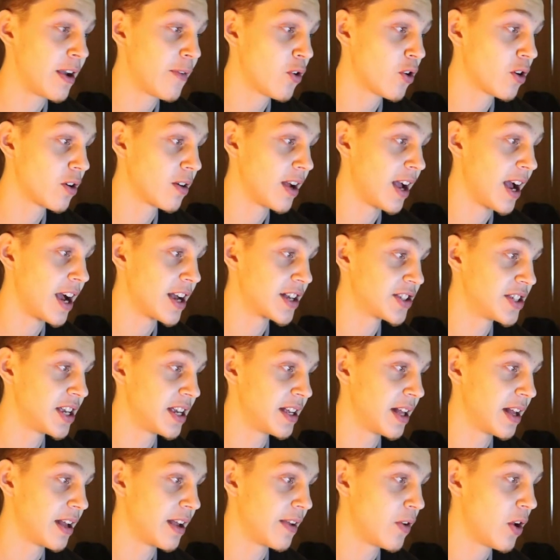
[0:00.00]
ever ask,
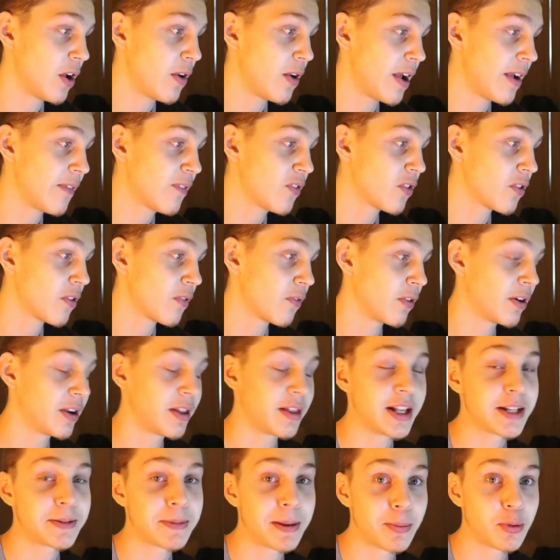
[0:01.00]
say that, if you ever run into
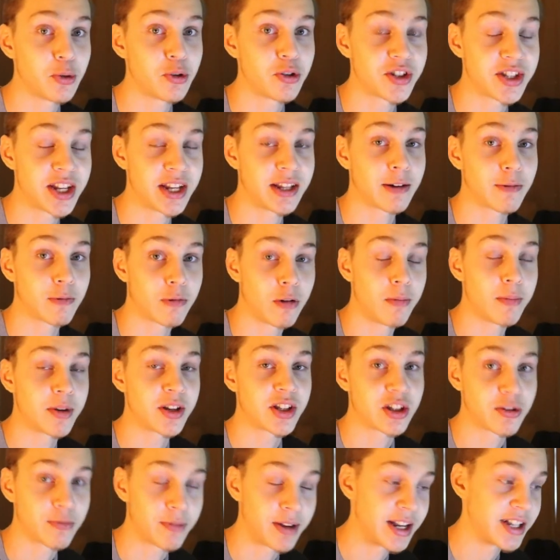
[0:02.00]
these people who say that
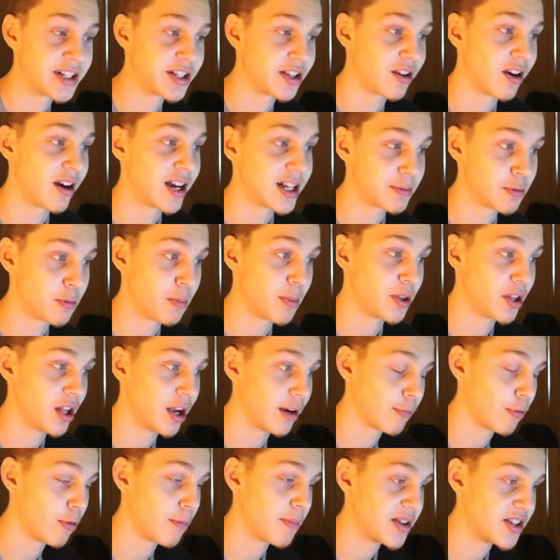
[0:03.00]
Romans three is the gospel but
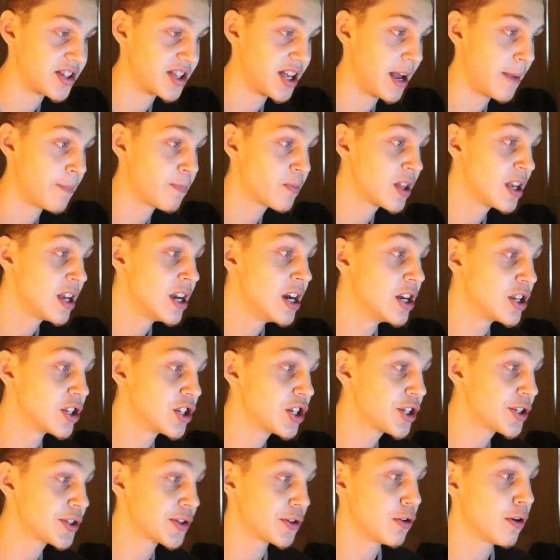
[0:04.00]
not Romans ten,
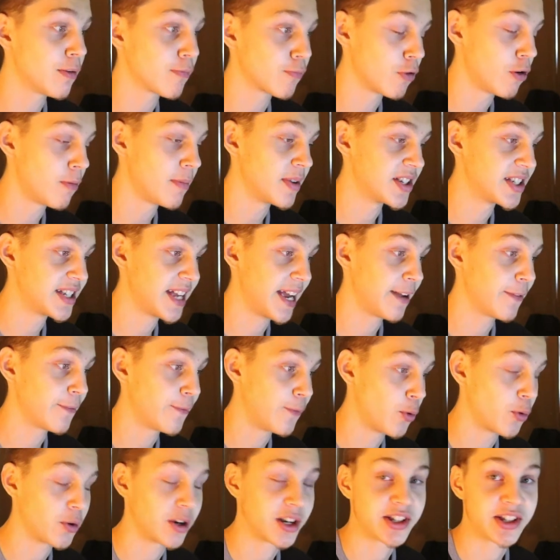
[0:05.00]
just show them Romans ten,
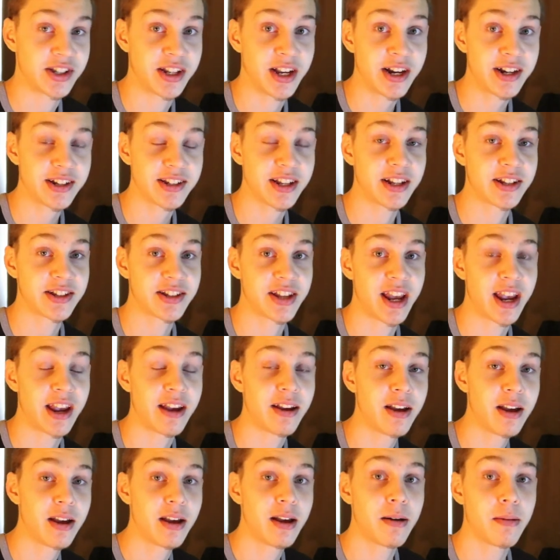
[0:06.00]
four to six and
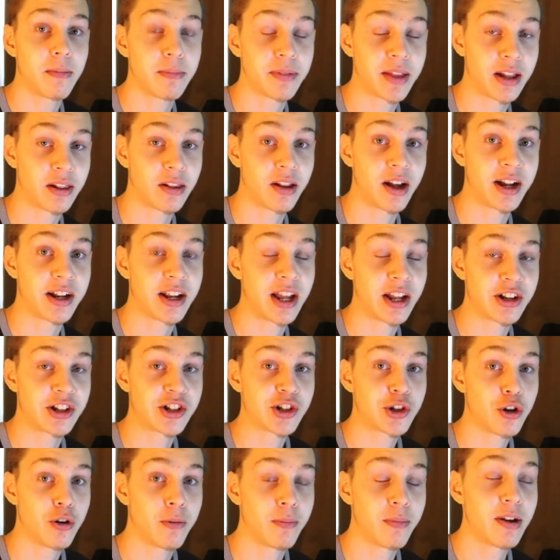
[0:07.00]
say that line, and just
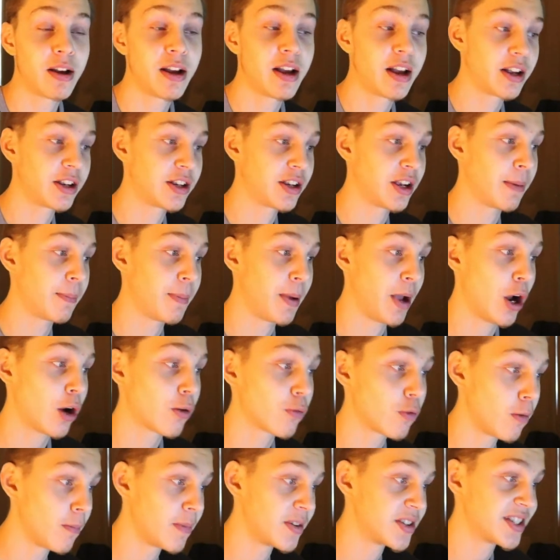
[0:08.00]
show them,
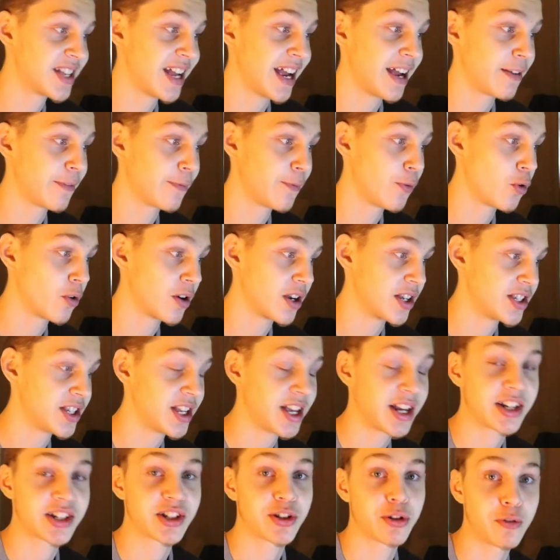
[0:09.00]
compare Romans ten, four to
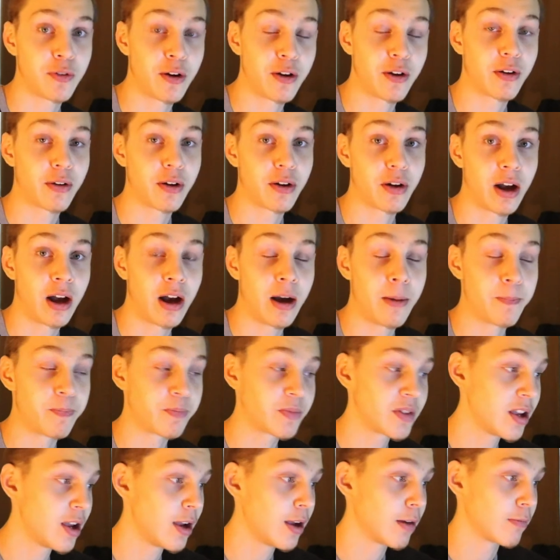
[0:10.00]
six to
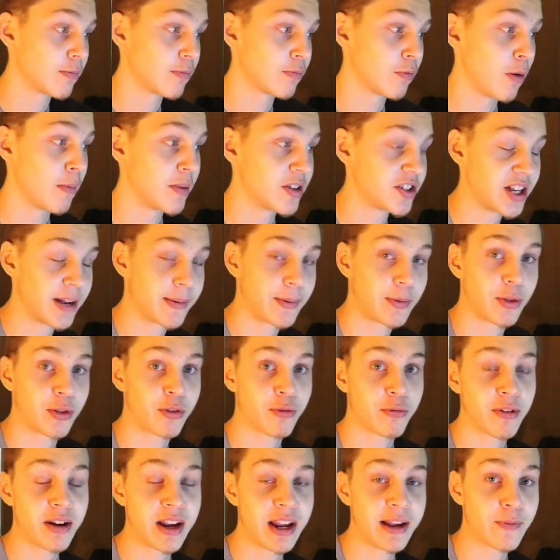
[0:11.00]
um, Romans chapter
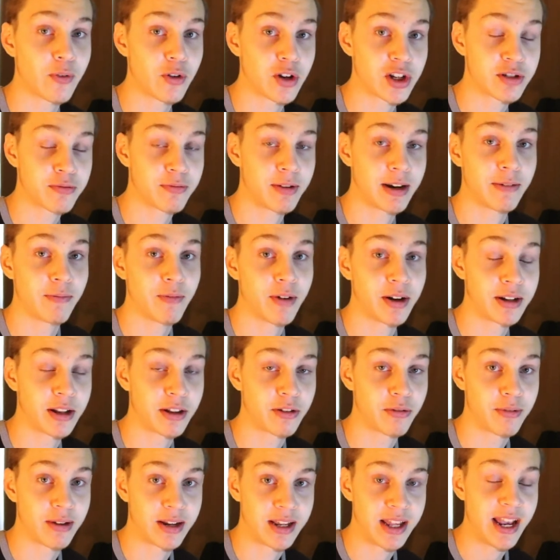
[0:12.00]
three, verse twenty-one to
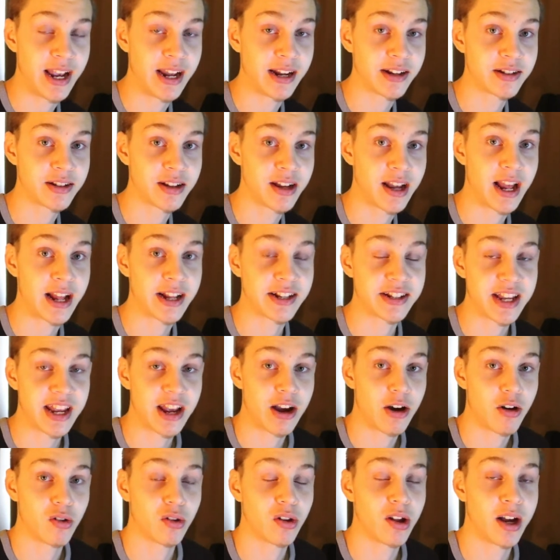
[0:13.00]
twenty-eight, and see
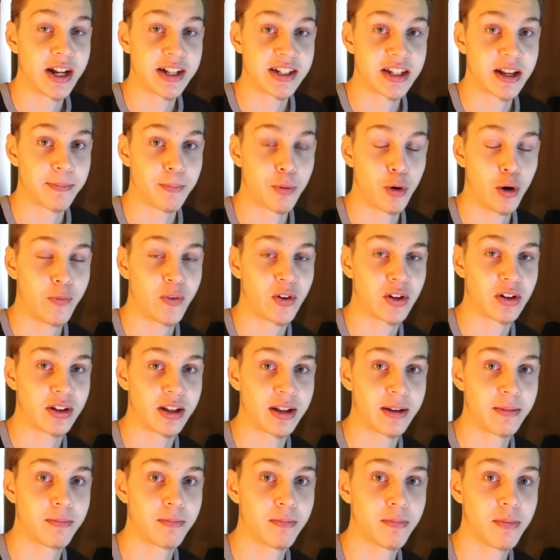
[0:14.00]
how it lines up
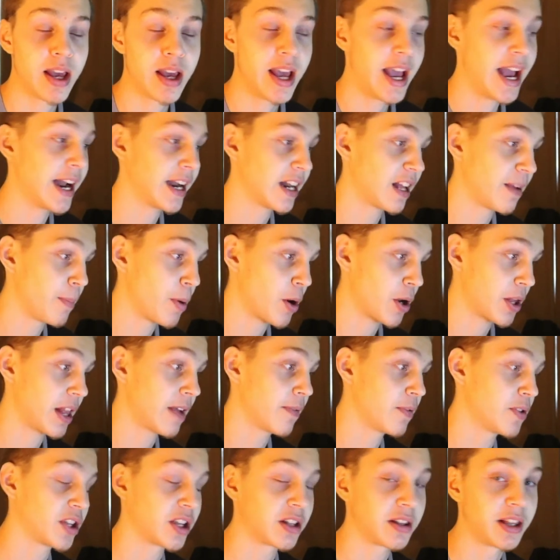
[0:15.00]
perfectly. And compare
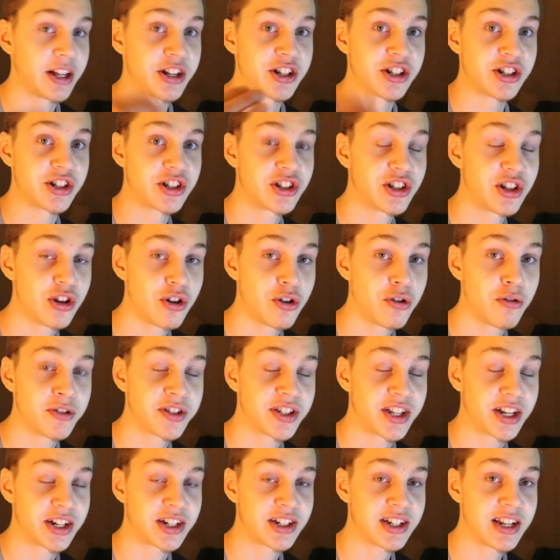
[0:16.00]
that with Galatians two,
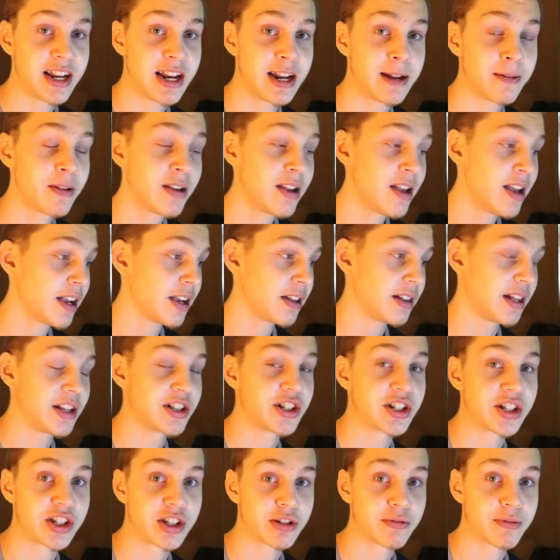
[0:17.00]
sixteen,
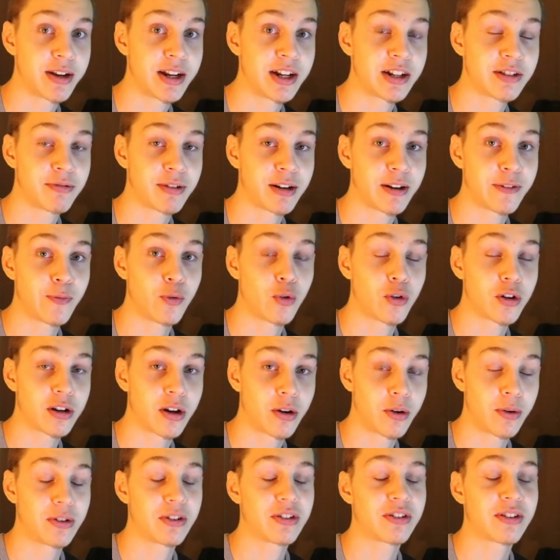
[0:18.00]
Galatians three, twenty-four,
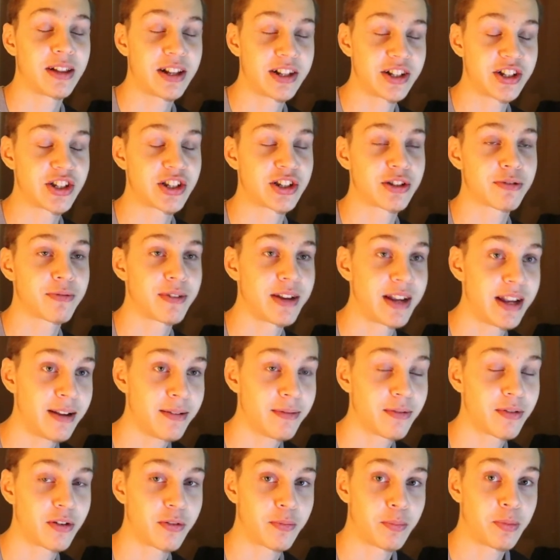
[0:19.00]
or Galatians
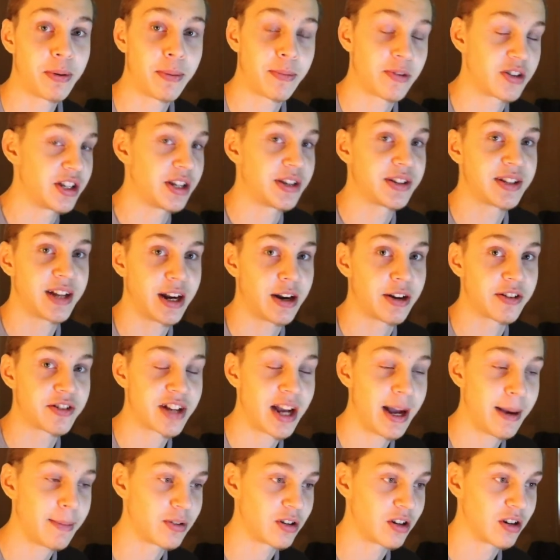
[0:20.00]
three, pretty much the entire
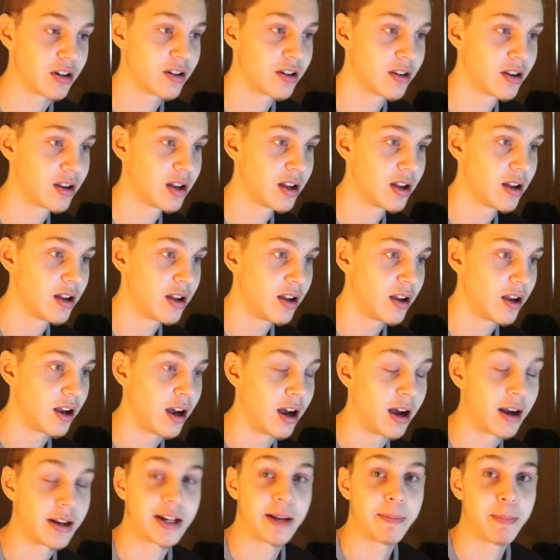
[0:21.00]
chapter.
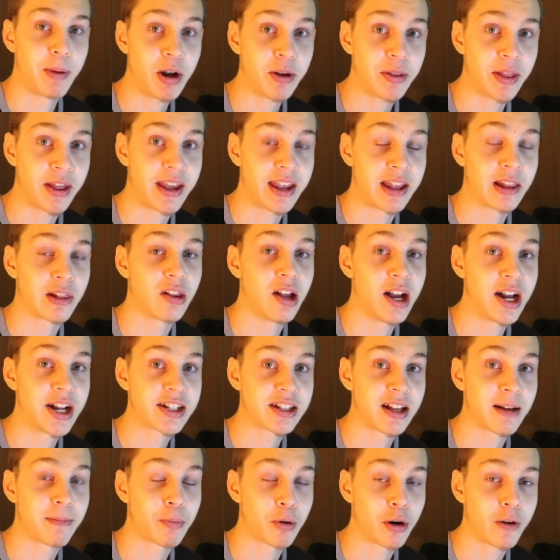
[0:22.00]
Uh, compare that, it
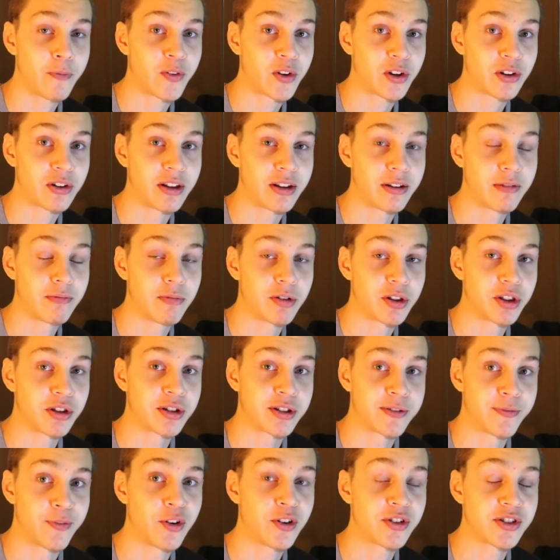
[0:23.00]
lines up perfectly with
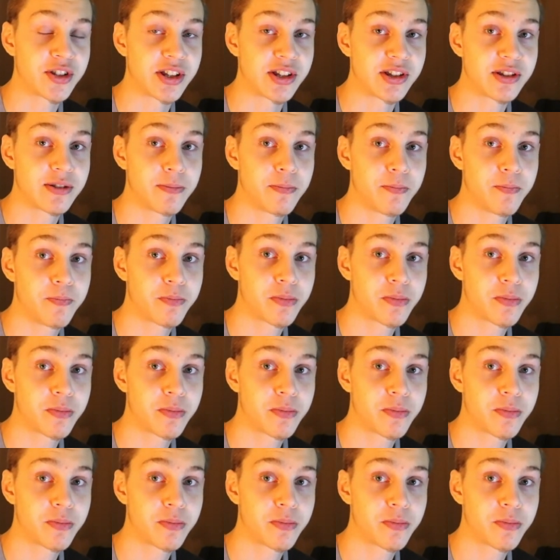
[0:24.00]
those verses.